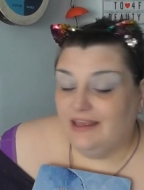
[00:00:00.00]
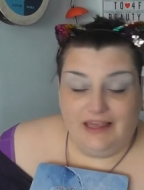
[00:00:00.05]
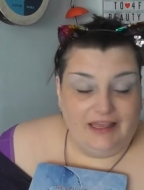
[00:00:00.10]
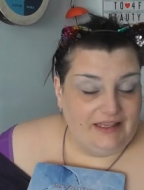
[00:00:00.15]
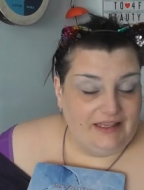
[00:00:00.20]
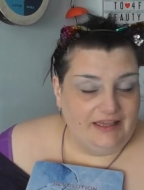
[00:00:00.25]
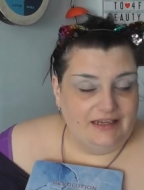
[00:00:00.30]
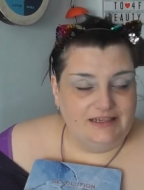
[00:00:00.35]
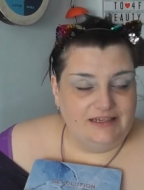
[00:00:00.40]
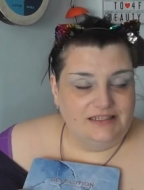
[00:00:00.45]

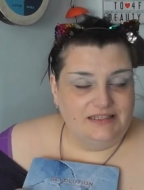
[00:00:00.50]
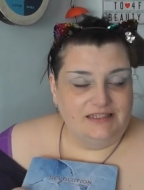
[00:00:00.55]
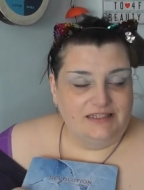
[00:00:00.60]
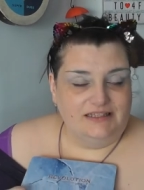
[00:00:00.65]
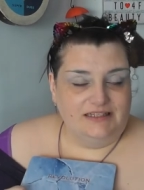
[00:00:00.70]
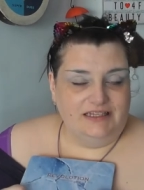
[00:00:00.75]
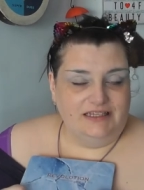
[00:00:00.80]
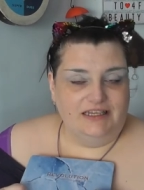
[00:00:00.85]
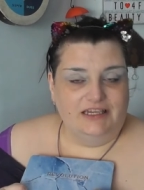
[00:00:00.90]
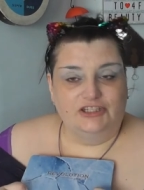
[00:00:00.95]

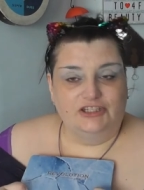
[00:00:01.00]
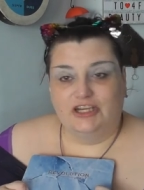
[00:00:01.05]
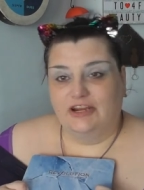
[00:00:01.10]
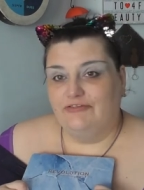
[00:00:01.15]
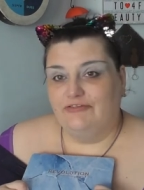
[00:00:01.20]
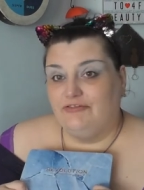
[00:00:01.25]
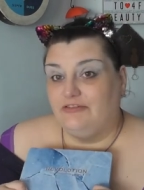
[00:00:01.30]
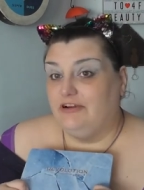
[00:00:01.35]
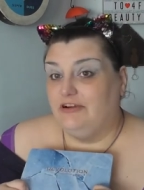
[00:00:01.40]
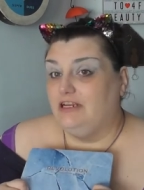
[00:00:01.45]
against the
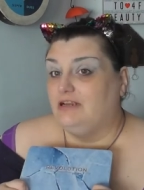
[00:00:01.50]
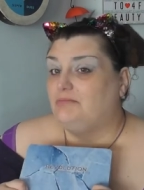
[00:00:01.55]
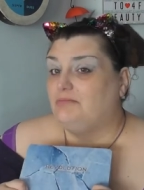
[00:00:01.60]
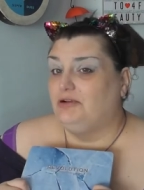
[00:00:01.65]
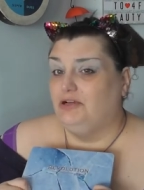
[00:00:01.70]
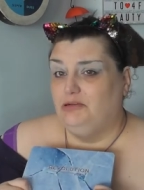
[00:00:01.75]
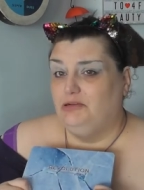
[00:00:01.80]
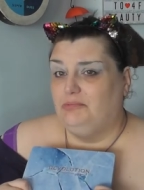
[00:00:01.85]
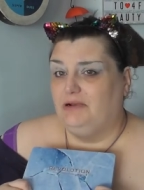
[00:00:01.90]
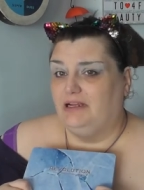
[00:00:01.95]
Jeffree
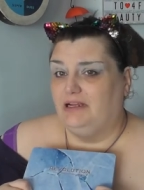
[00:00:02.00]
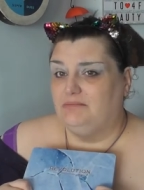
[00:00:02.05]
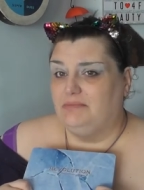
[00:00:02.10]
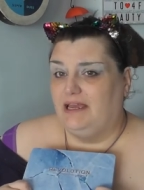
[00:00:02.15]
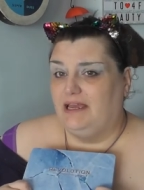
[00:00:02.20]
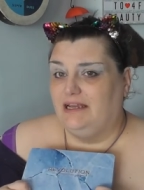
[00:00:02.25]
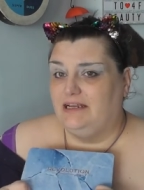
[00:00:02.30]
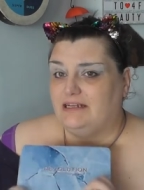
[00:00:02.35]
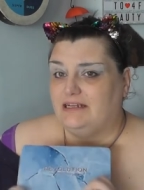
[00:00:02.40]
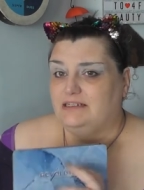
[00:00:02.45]
Blue Blood
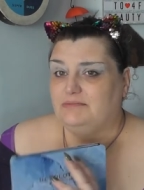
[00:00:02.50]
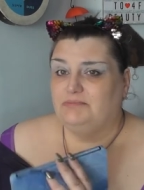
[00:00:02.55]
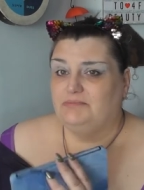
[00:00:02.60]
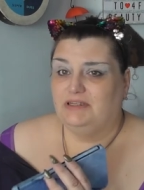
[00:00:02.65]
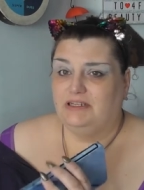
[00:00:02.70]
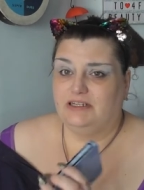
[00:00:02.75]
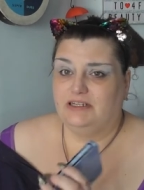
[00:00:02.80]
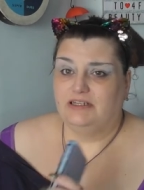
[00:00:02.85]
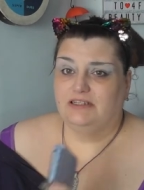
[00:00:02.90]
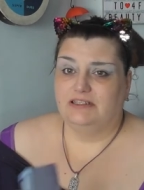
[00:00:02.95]
palette,
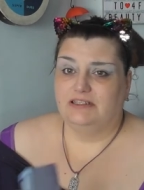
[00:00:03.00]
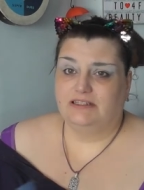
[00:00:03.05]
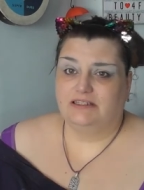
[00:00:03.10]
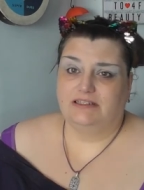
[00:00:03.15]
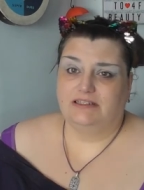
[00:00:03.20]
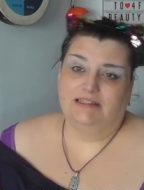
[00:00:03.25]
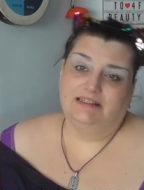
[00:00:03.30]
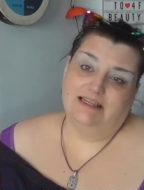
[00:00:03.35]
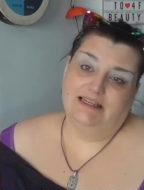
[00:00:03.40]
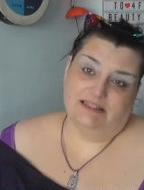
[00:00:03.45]

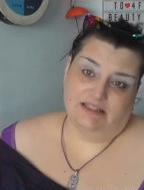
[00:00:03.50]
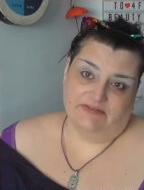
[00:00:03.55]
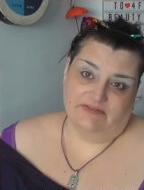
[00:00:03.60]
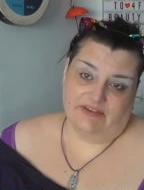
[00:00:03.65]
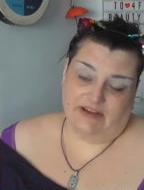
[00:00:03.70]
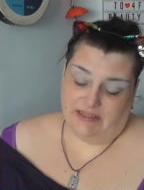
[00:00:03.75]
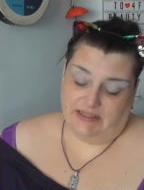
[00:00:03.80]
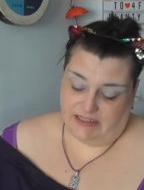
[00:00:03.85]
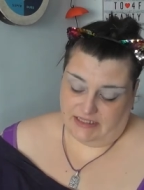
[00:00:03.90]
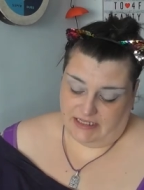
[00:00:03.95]
because, let's
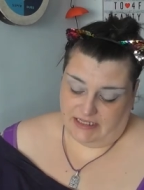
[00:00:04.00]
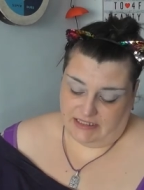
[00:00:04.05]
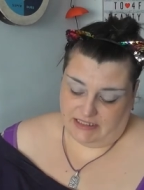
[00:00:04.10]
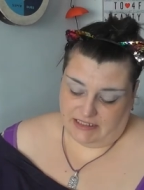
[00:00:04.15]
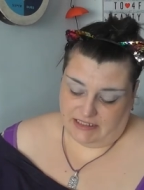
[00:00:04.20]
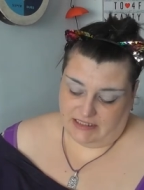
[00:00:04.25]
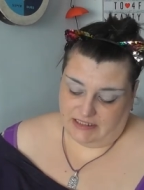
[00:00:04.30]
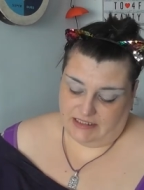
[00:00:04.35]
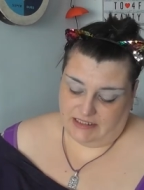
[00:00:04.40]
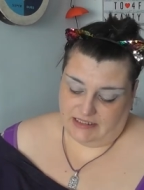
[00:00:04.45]
face it,